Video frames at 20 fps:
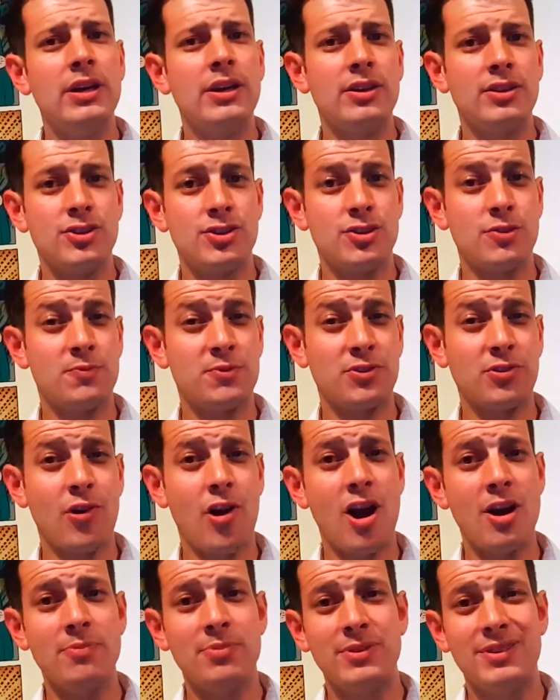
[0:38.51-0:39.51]

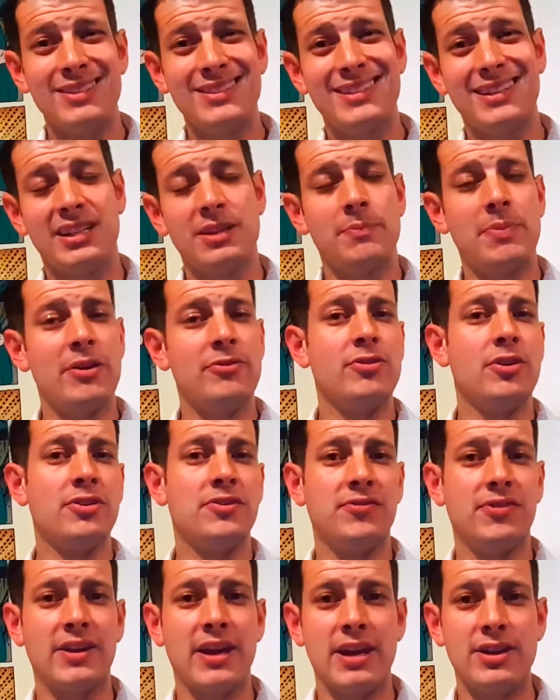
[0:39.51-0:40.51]
subscribe, tick the bell
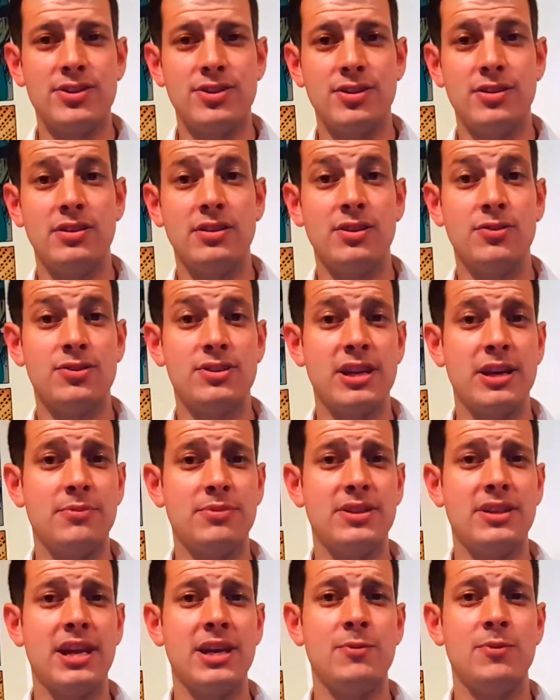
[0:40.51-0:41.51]
notification, you'll stay up to
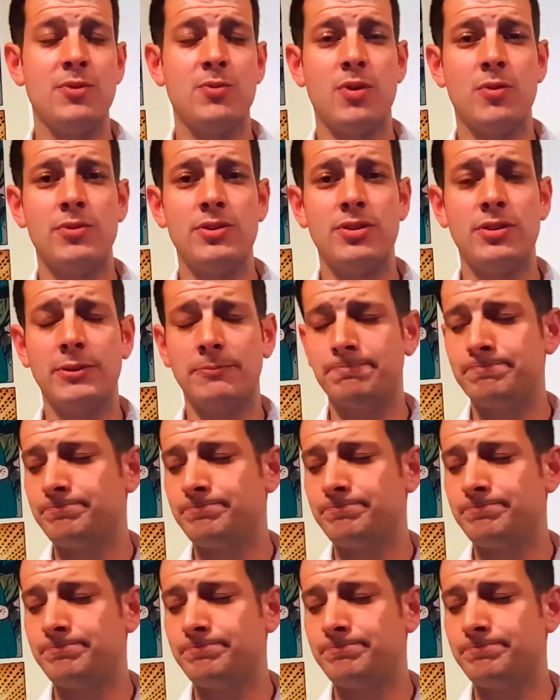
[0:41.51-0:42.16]
date with what we're doing.